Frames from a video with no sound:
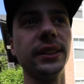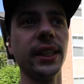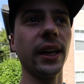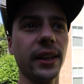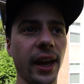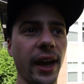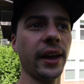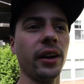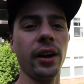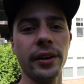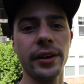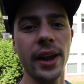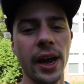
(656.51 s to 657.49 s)
dead cat
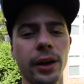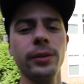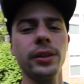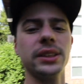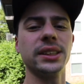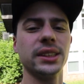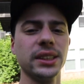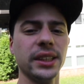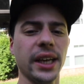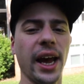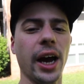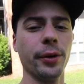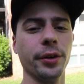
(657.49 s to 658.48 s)
on now and see
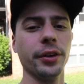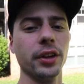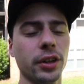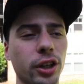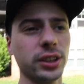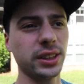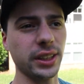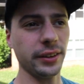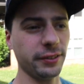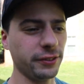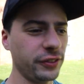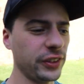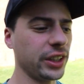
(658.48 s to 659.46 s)
how it looks and
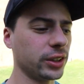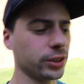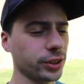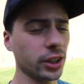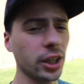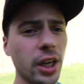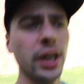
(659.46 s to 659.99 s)
feels,